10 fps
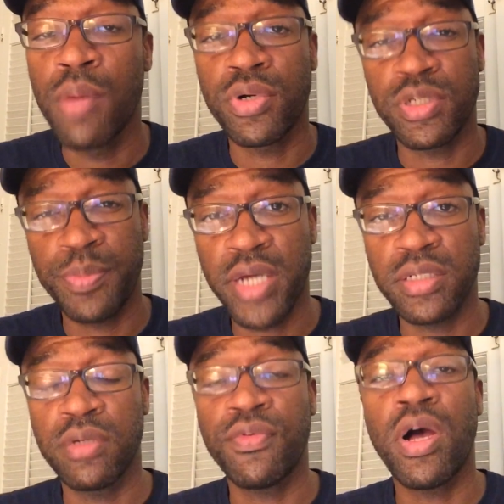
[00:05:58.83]

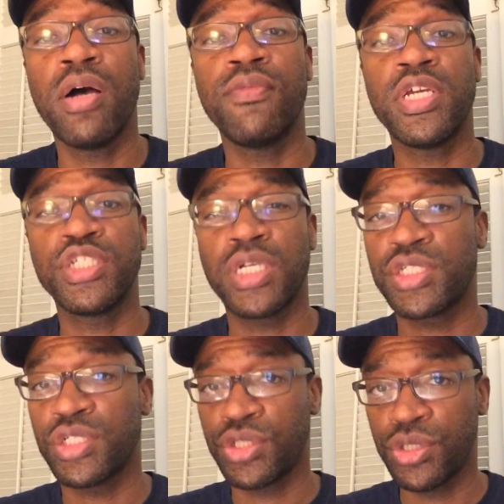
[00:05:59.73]
perspective of
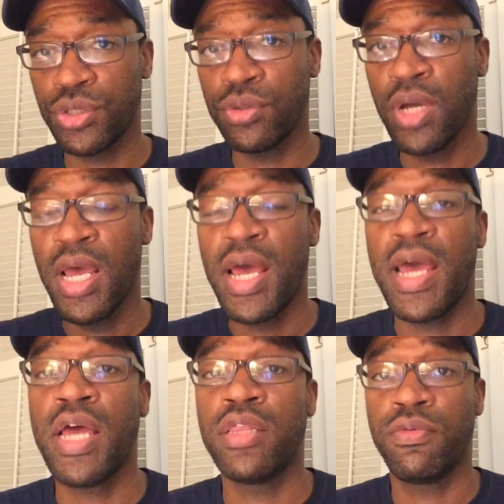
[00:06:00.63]
Injustice 2
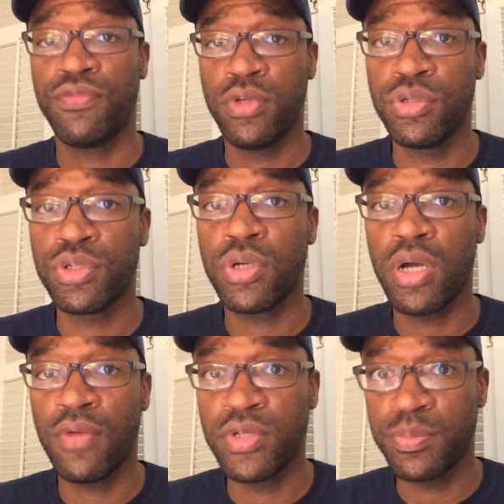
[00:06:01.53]
and the future
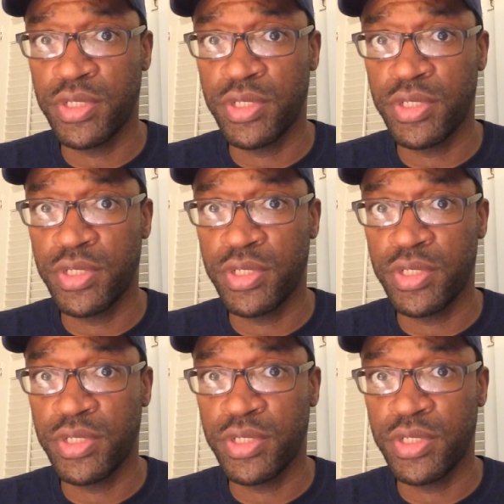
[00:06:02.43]
of this